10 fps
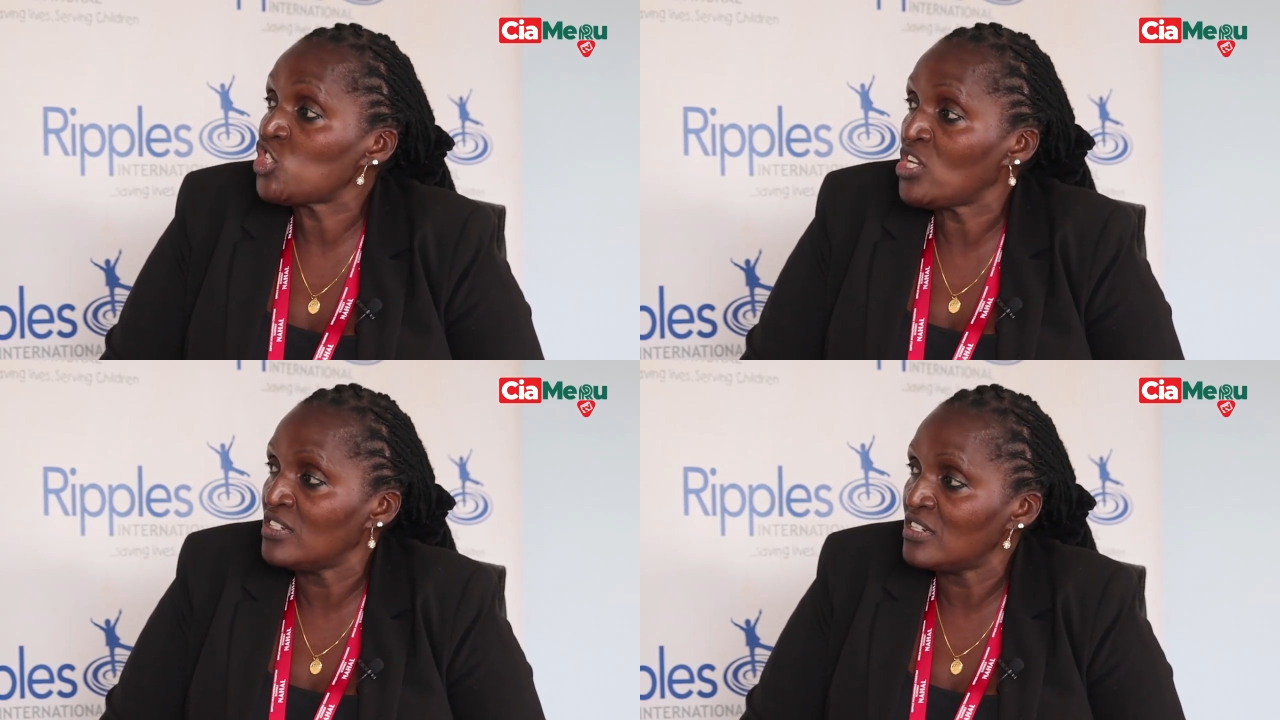
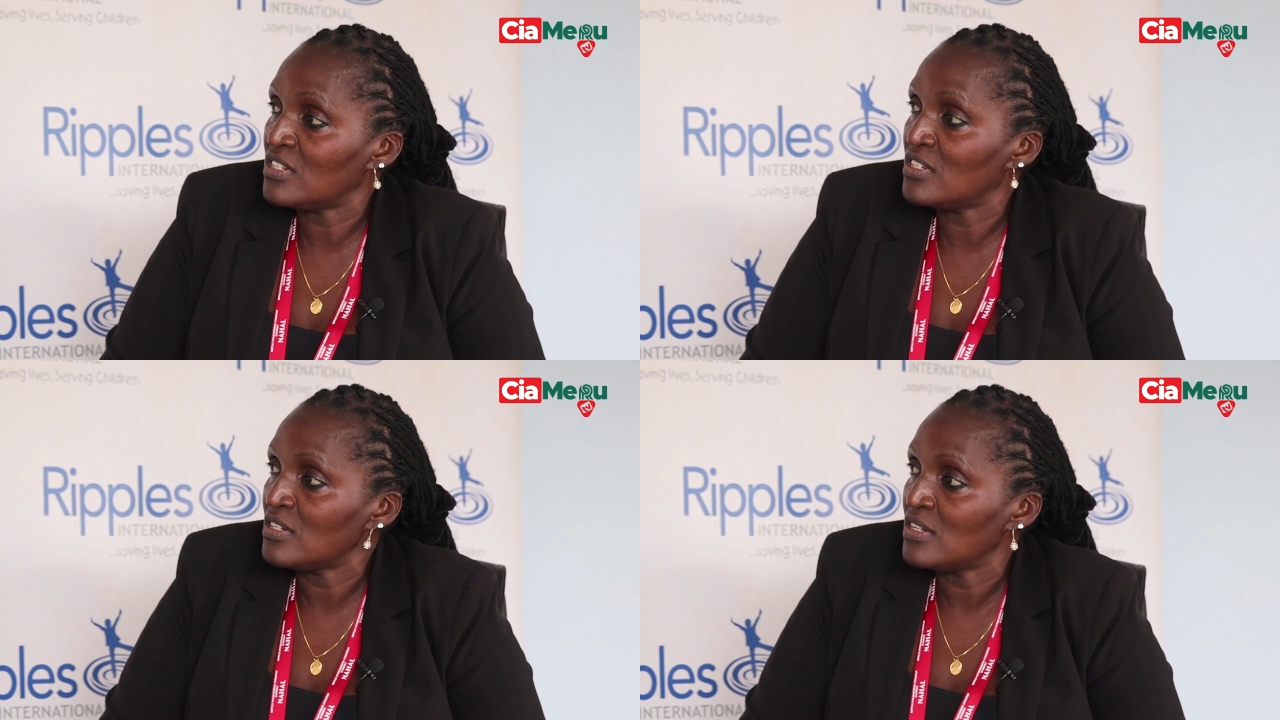changed
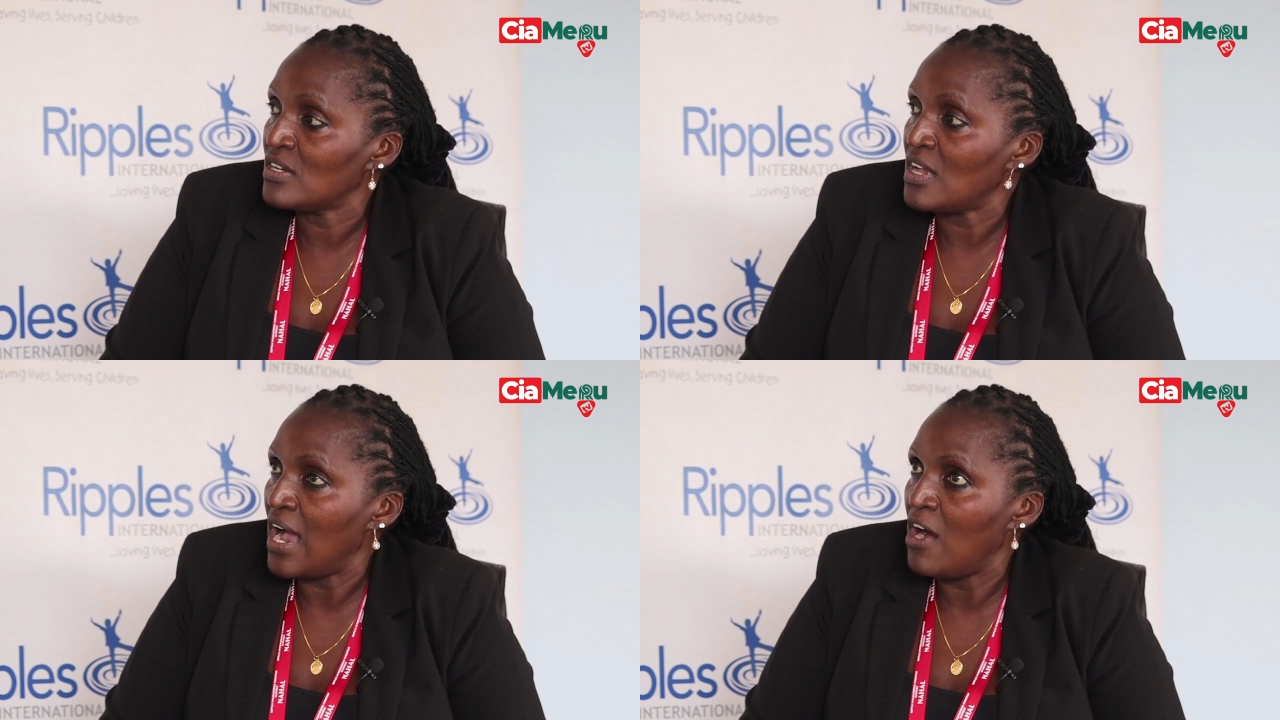
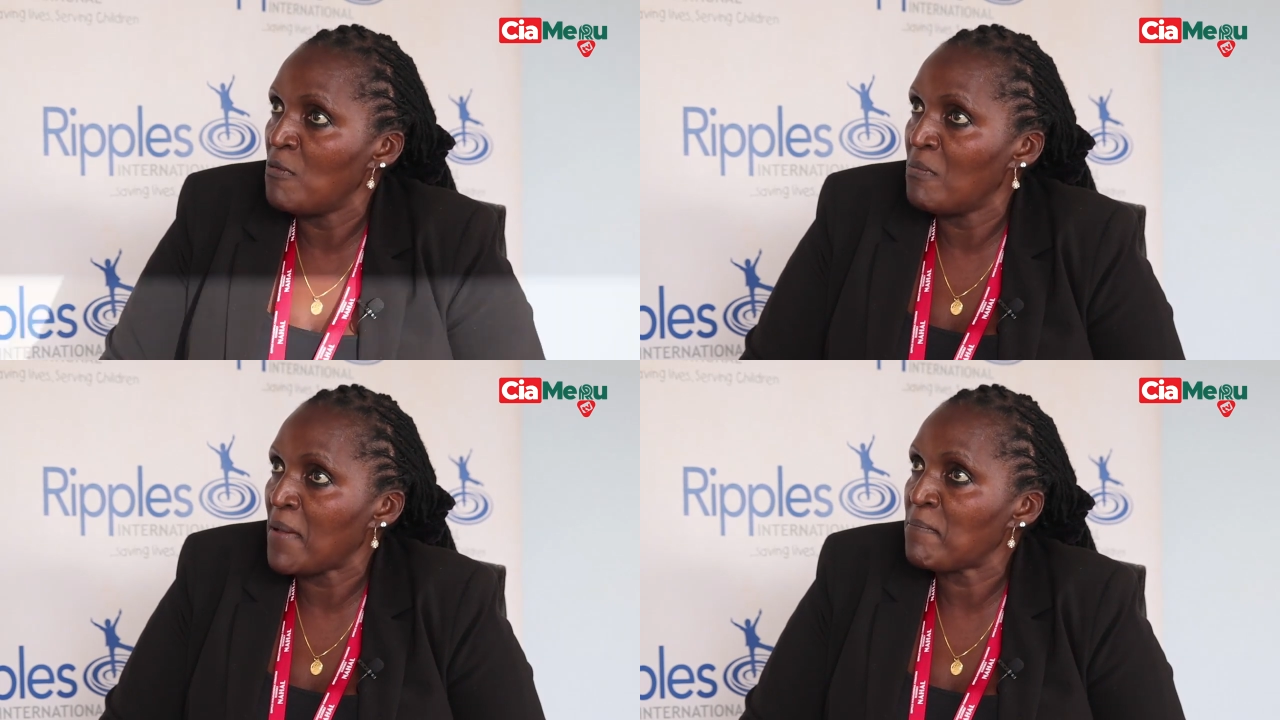how
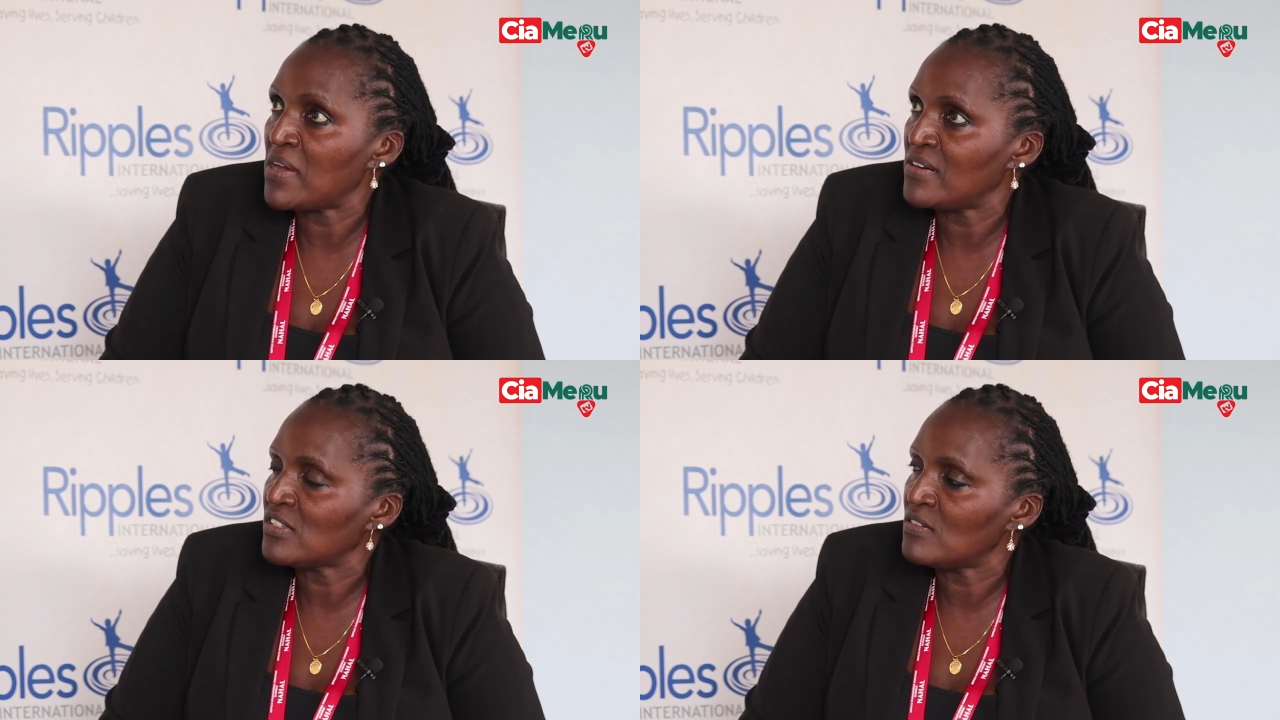my
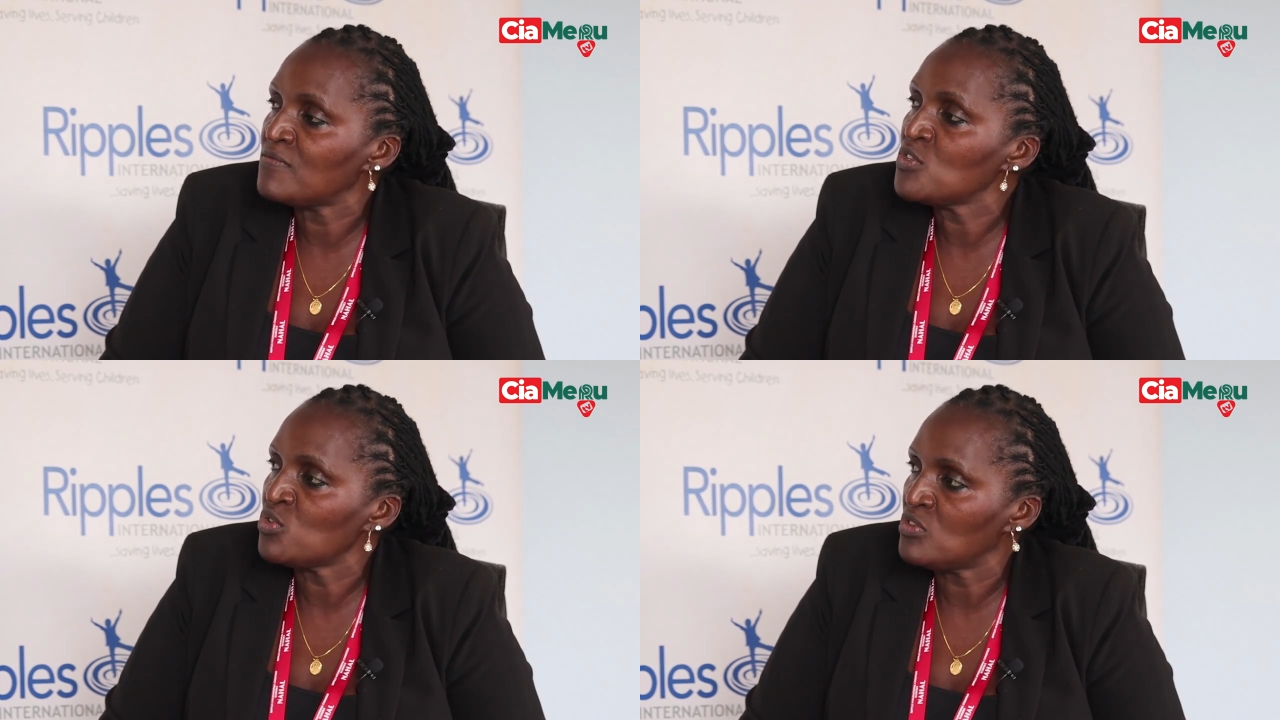parents
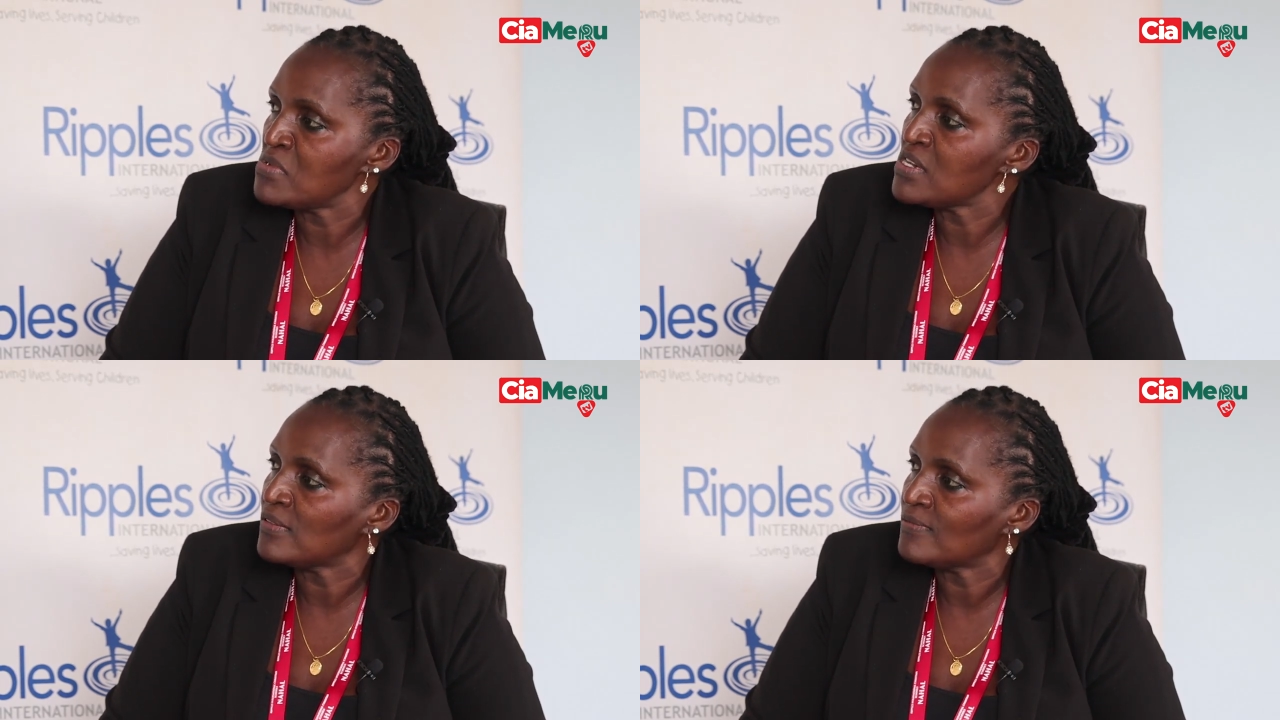viewed
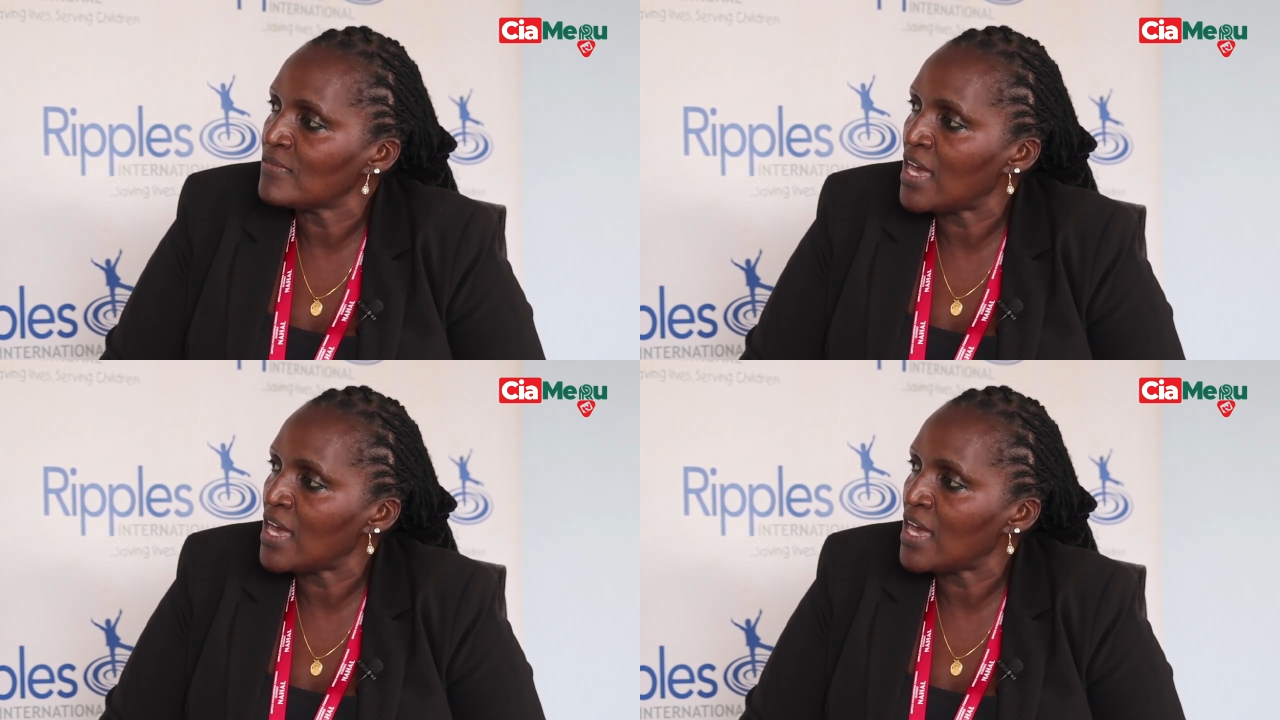me.